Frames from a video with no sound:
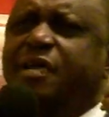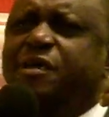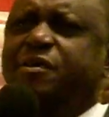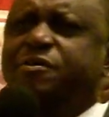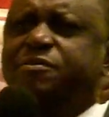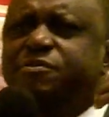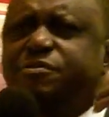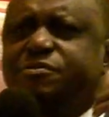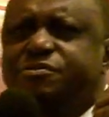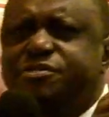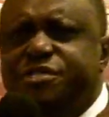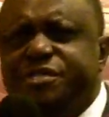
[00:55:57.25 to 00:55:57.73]

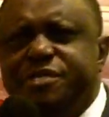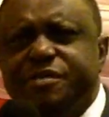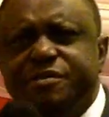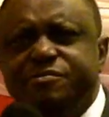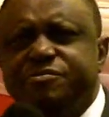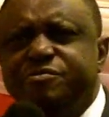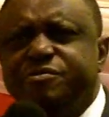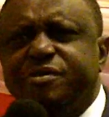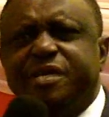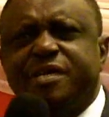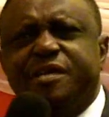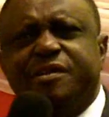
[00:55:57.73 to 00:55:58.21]
your
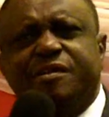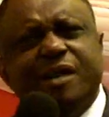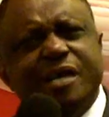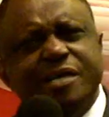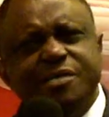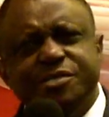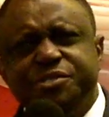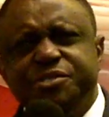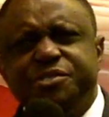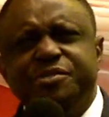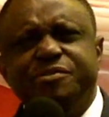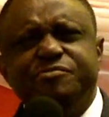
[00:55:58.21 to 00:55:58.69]
children,
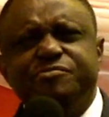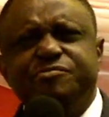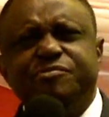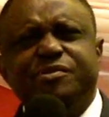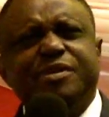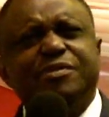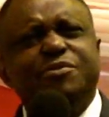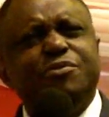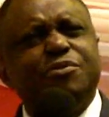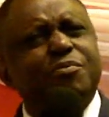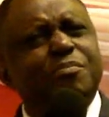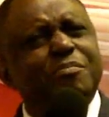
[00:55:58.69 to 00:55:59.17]

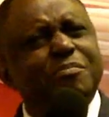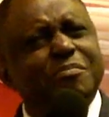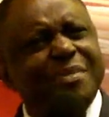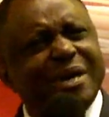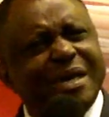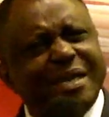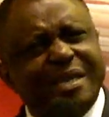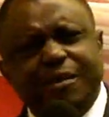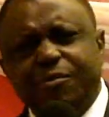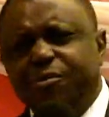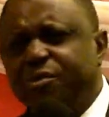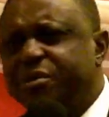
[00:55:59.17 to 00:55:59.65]
grandchildren, no
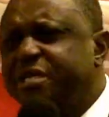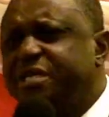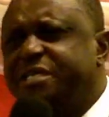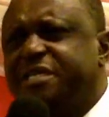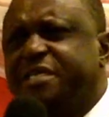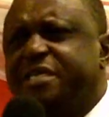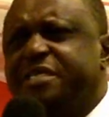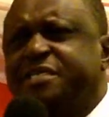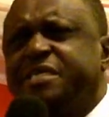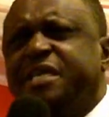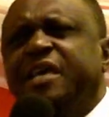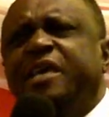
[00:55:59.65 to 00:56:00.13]
matter what it
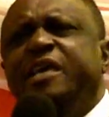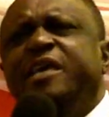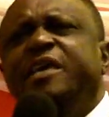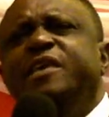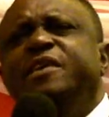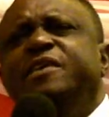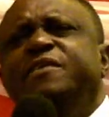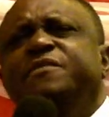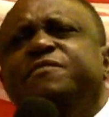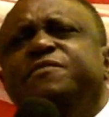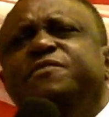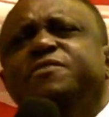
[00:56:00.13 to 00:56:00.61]
is,
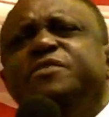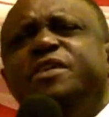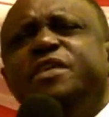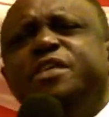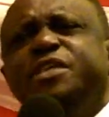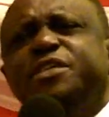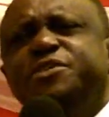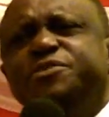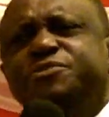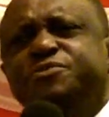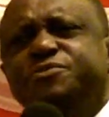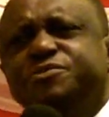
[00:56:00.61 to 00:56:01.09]
even
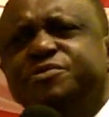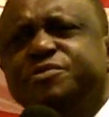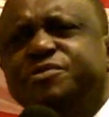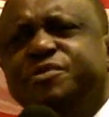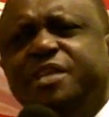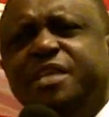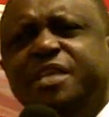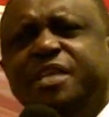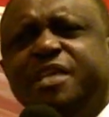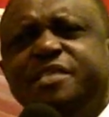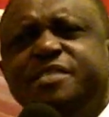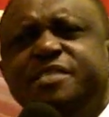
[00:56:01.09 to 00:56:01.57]
issues
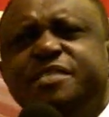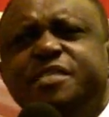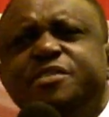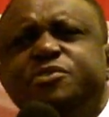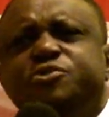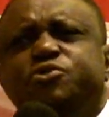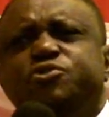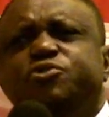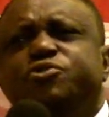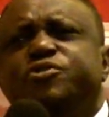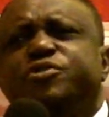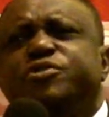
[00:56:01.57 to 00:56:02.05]
relating
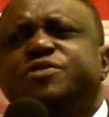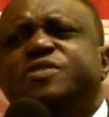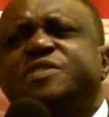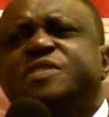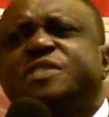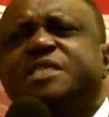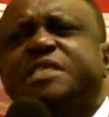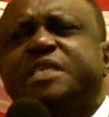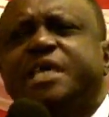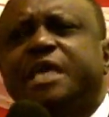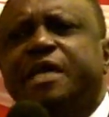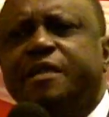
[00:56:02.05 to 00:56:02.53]
to
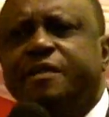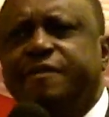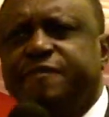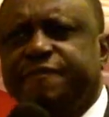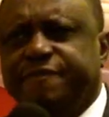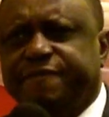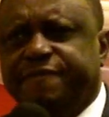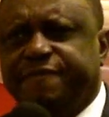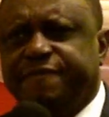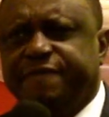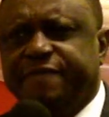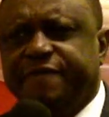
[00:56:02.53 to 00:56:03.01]

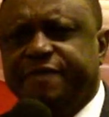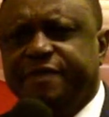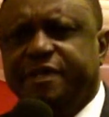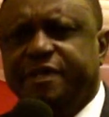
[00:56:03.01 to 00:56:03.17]
yourself,